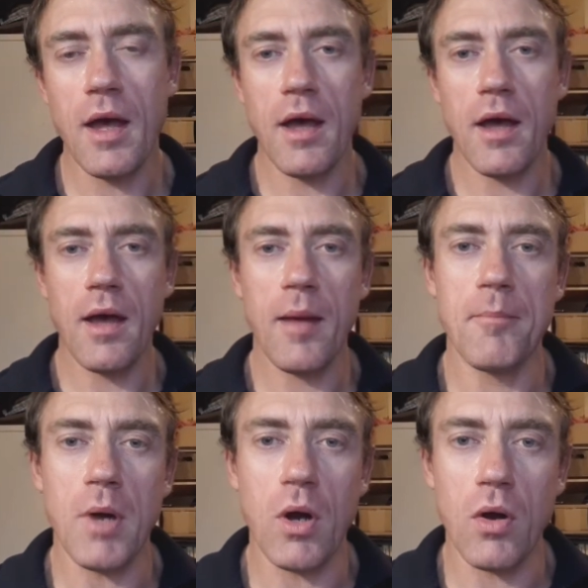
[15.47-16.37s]

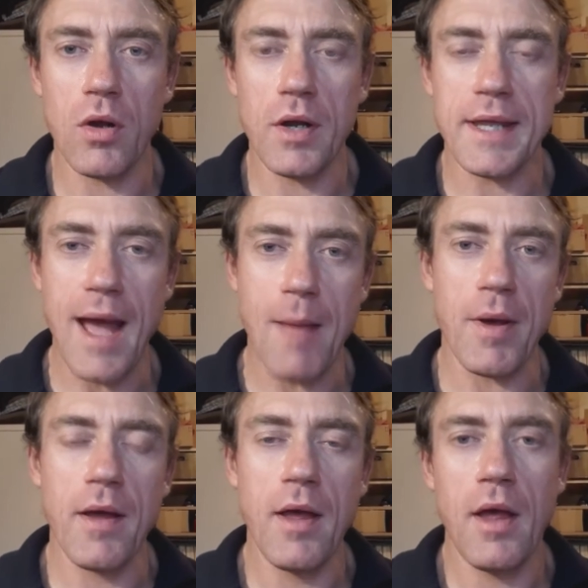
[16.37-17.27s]
on
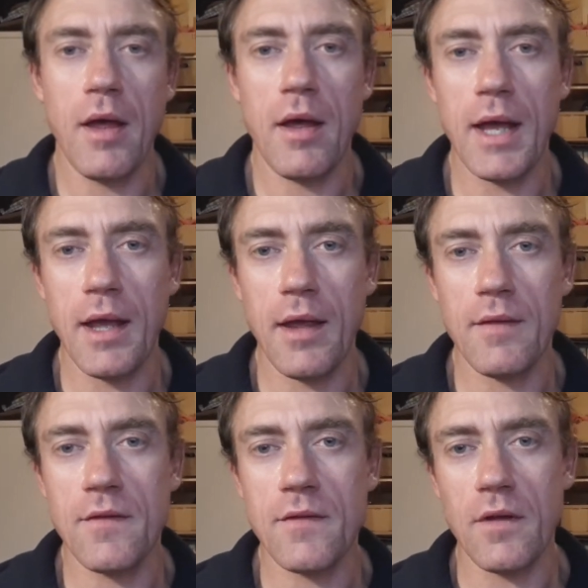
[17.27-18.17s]
GABA
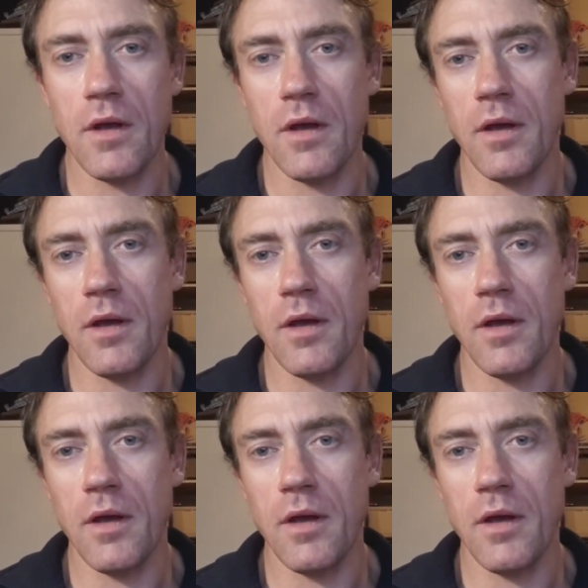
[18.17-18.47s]
and